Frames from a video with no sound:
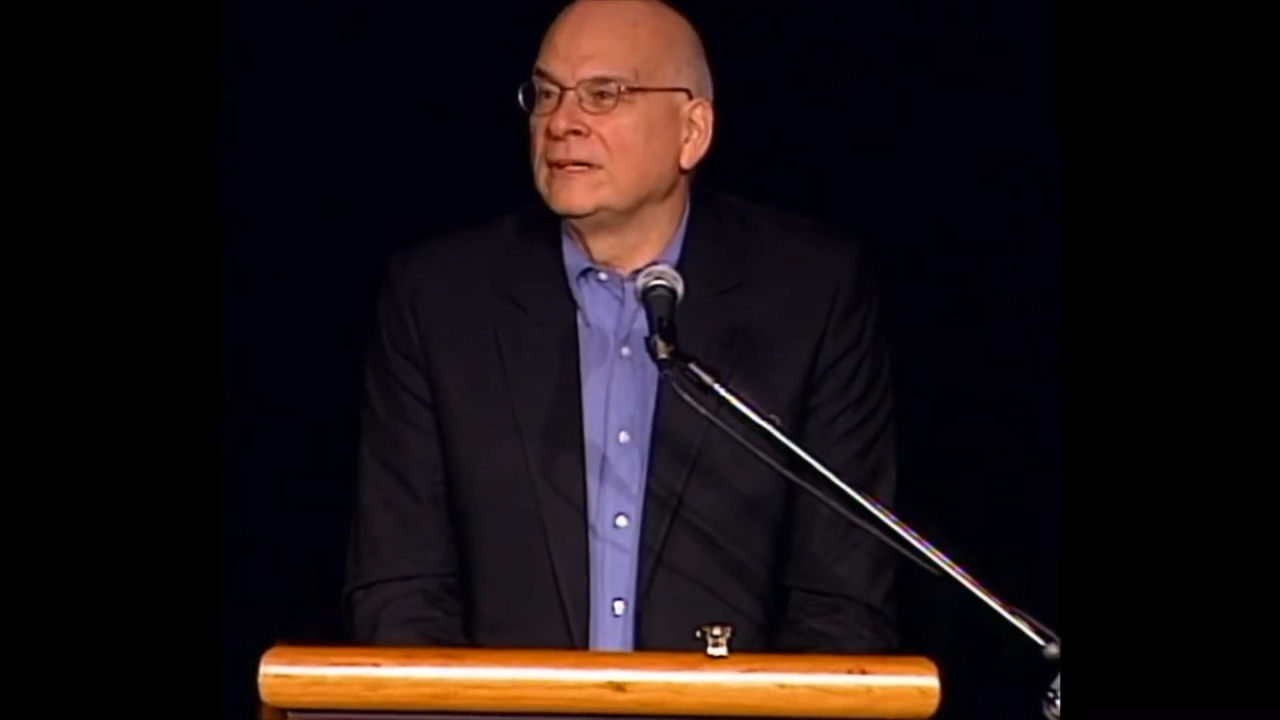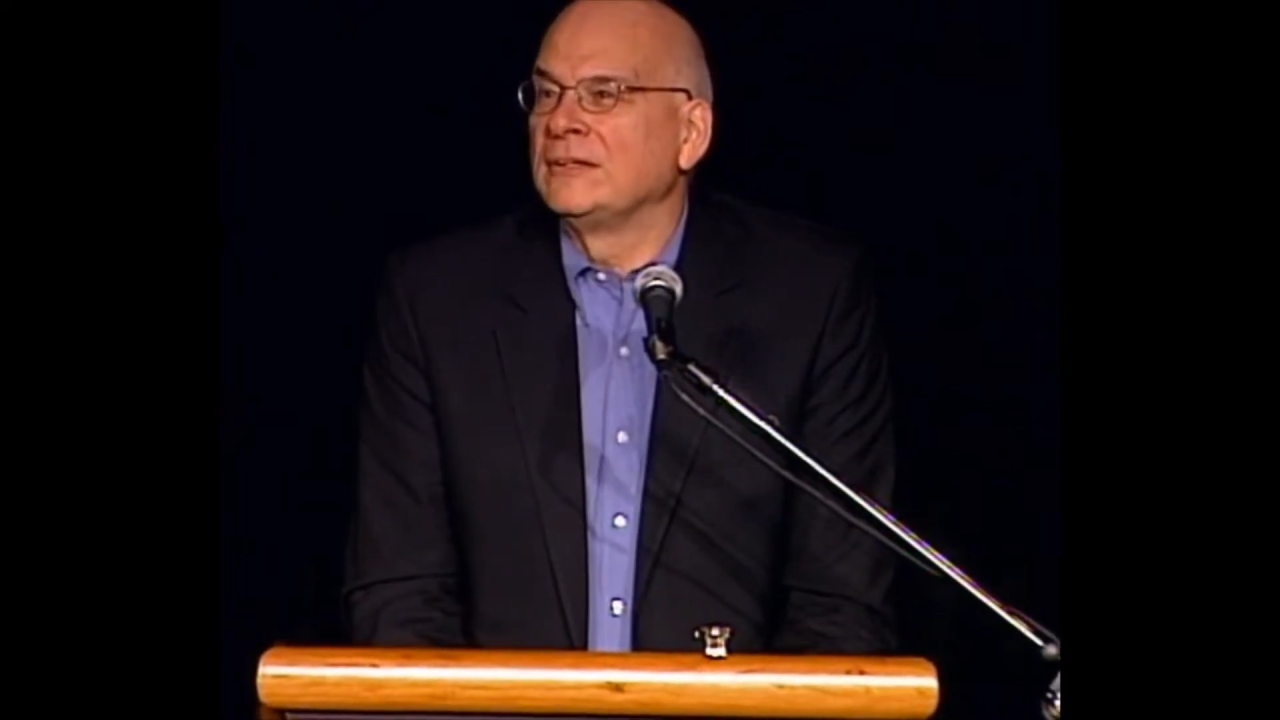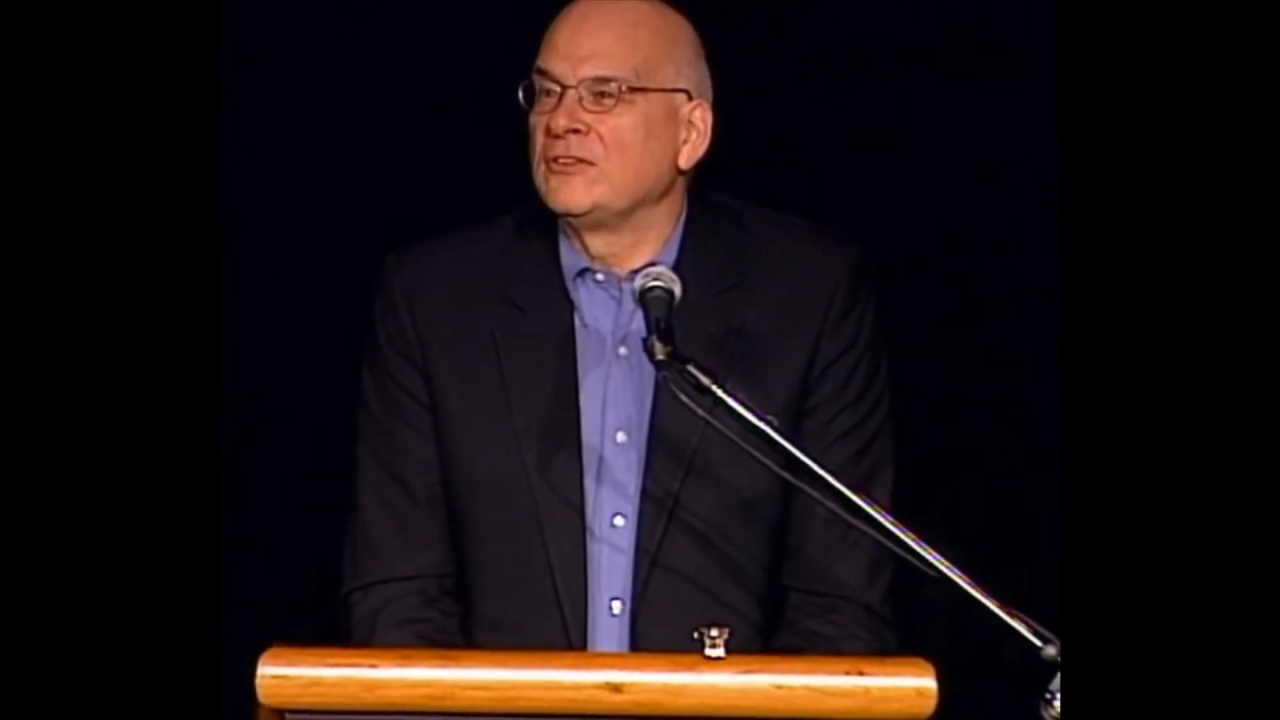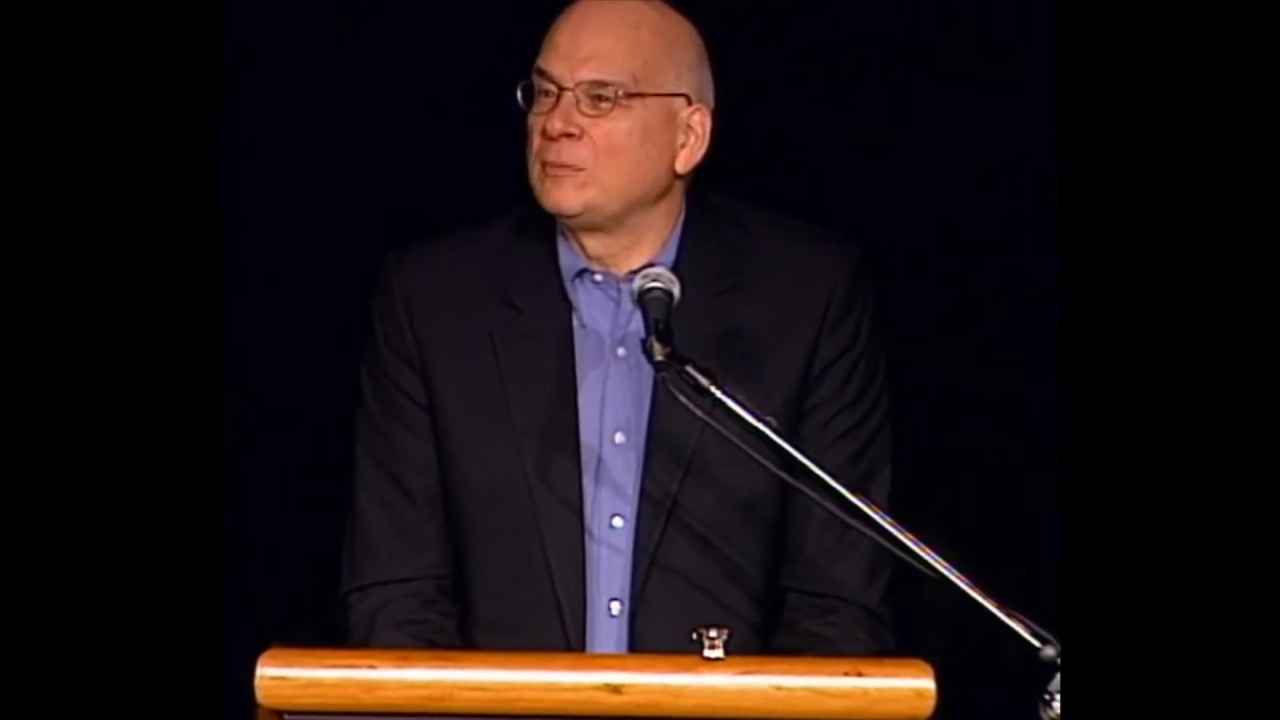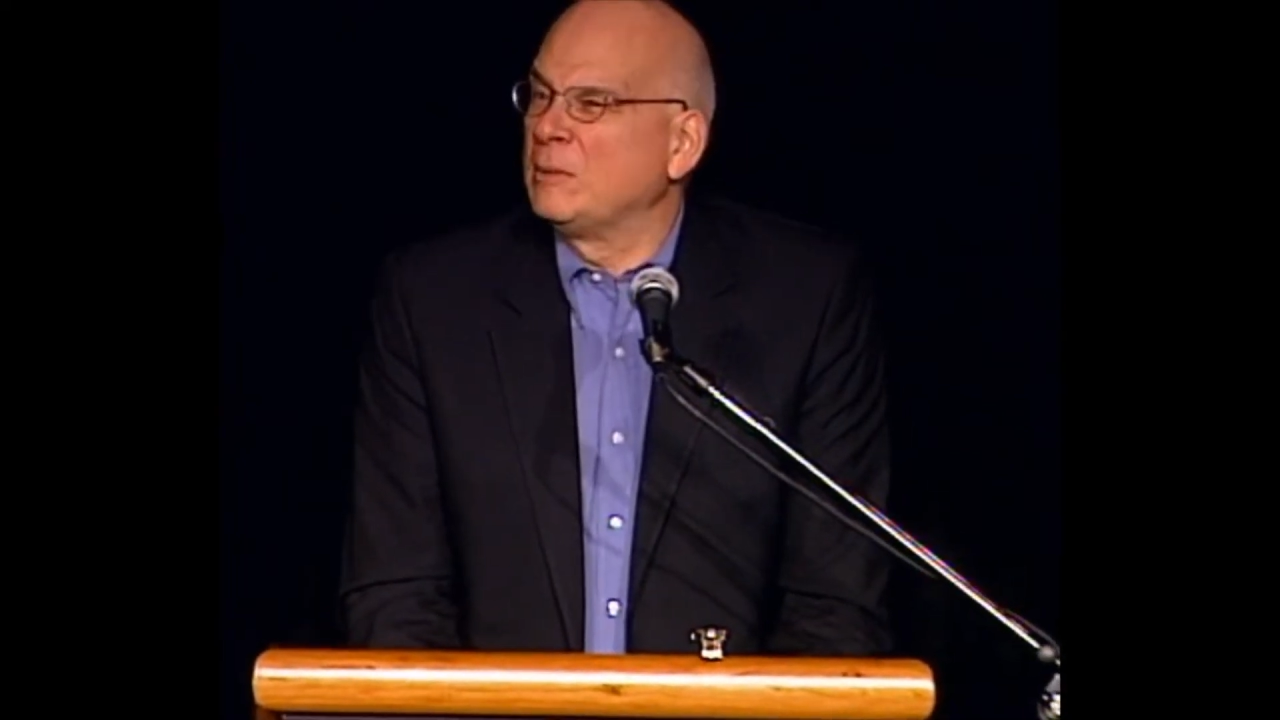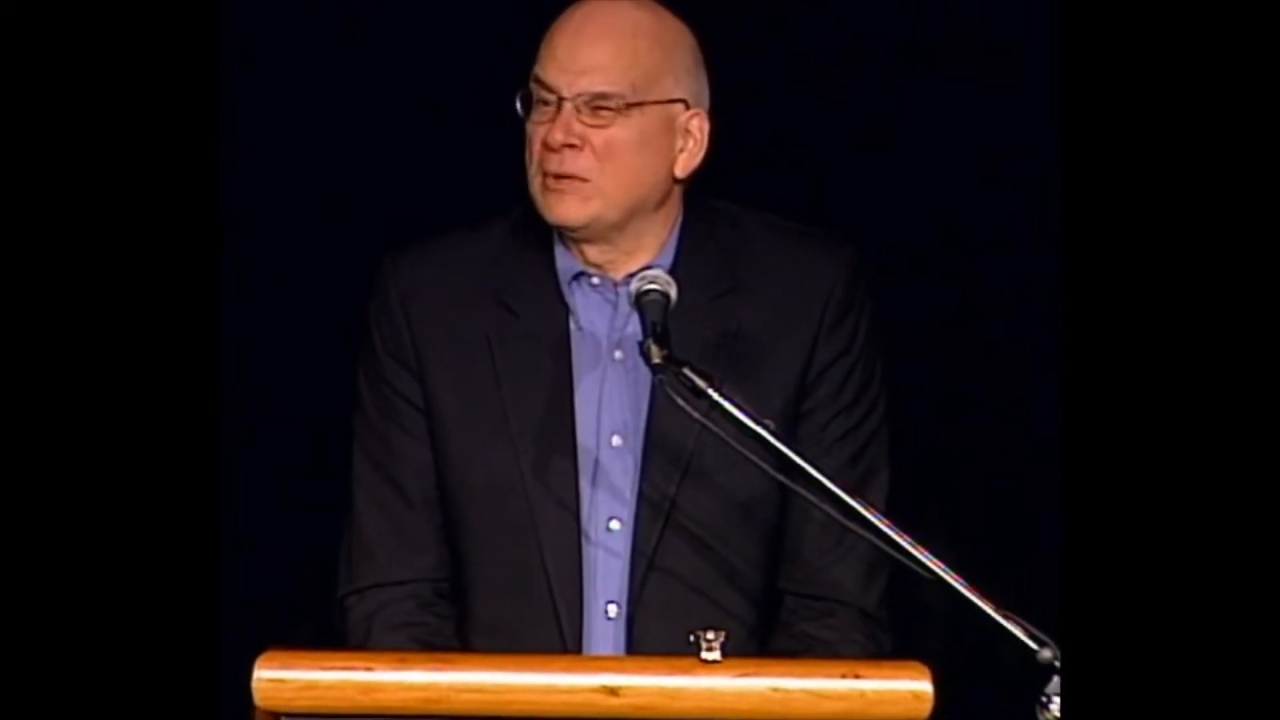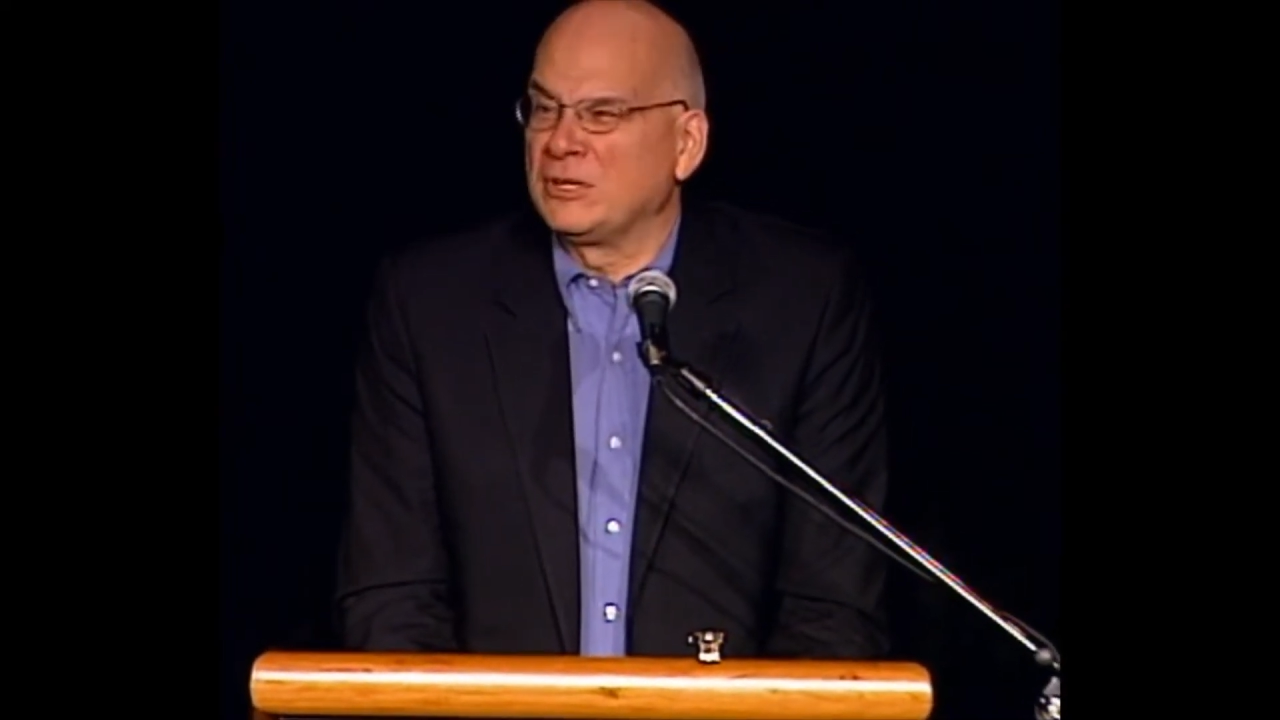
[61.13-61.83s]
to spend money